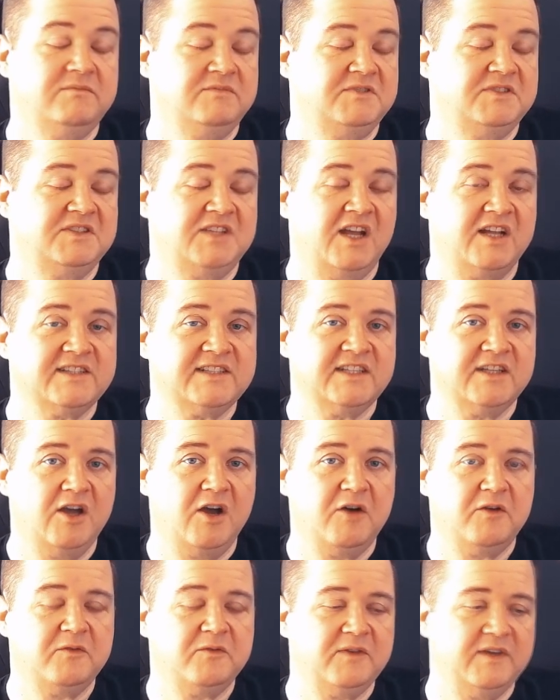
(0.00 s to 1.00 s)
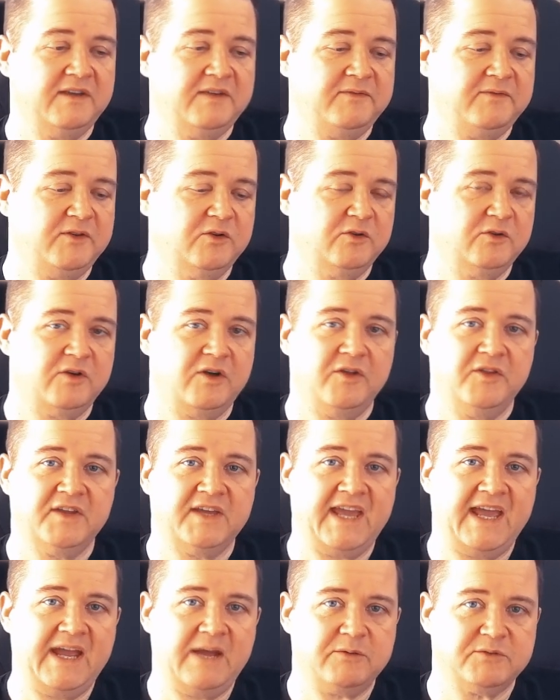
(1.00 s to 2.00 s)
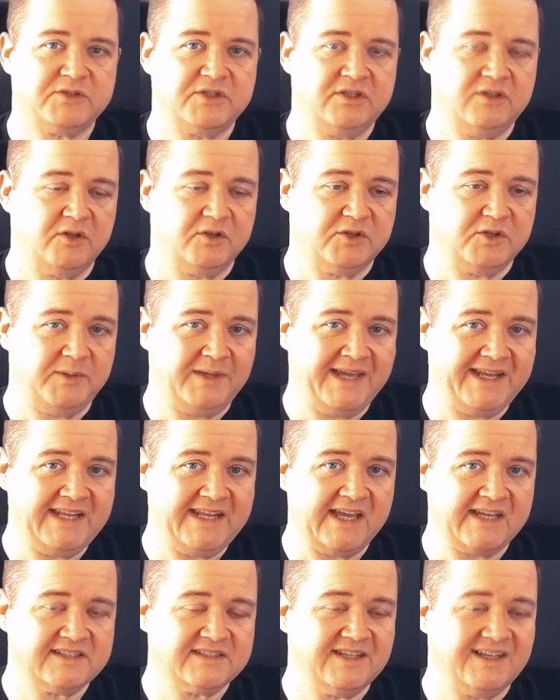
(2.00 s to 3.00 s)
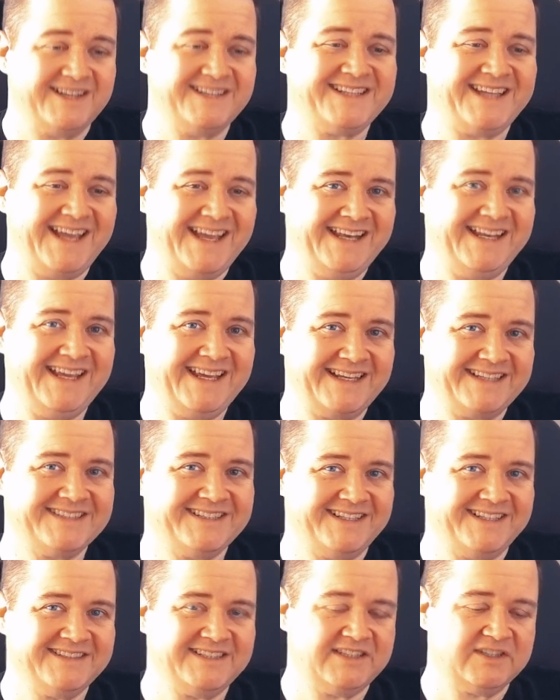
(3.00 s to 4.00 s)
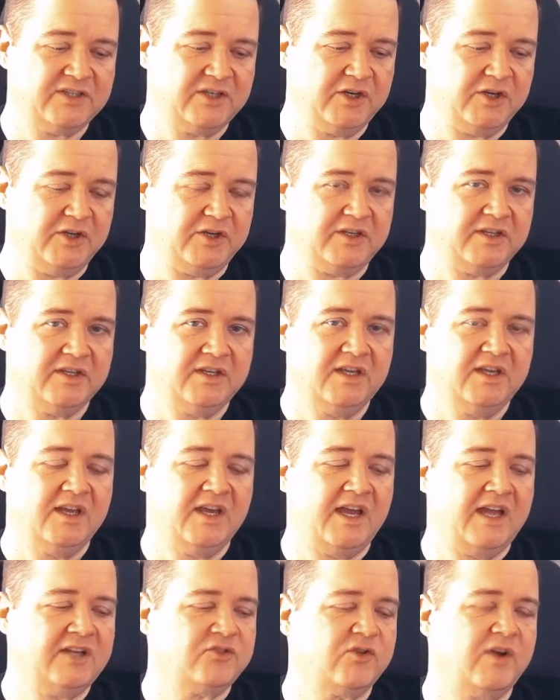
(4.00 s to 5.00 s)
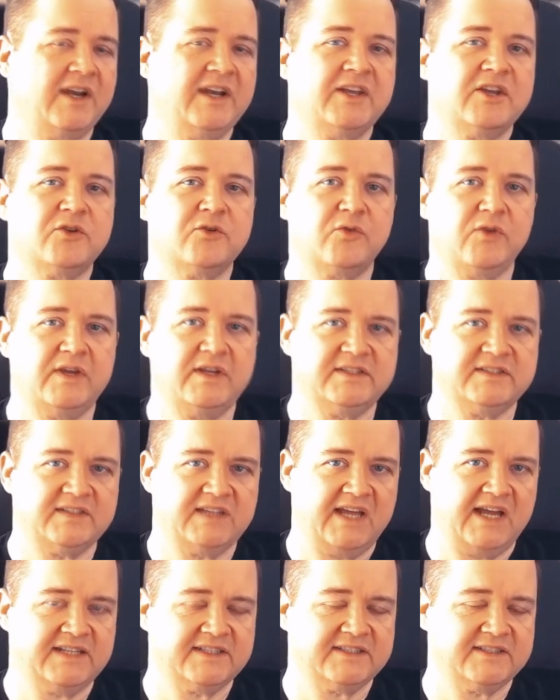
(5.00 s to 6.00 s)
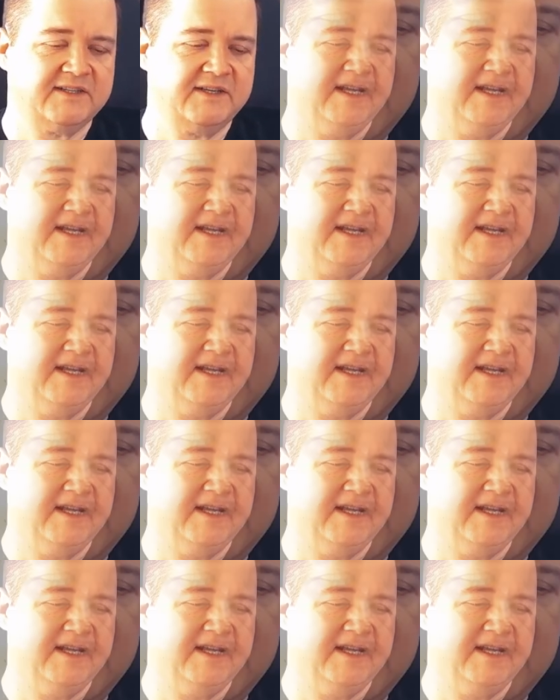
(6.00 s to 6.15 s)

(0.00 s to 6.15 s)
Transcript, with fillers: starting off if you're on the couch and not doing any exercise, any exercise is good, and try and increase that.